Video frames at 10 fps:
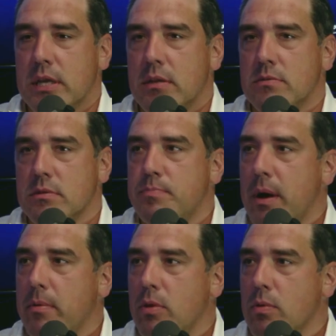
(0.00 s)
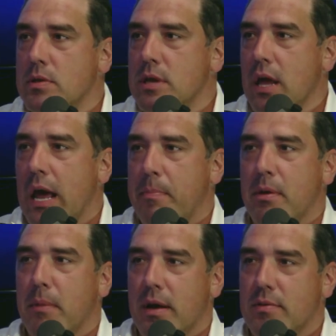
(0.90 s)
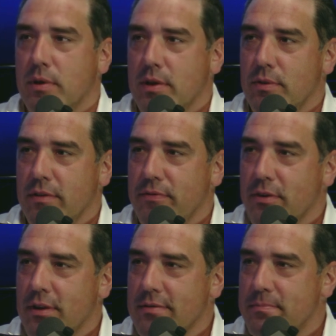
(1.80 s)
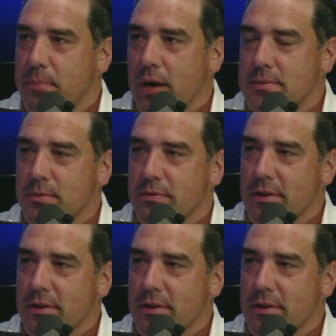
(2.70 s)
this was probably the worst thing that happened to my 2024 possible return.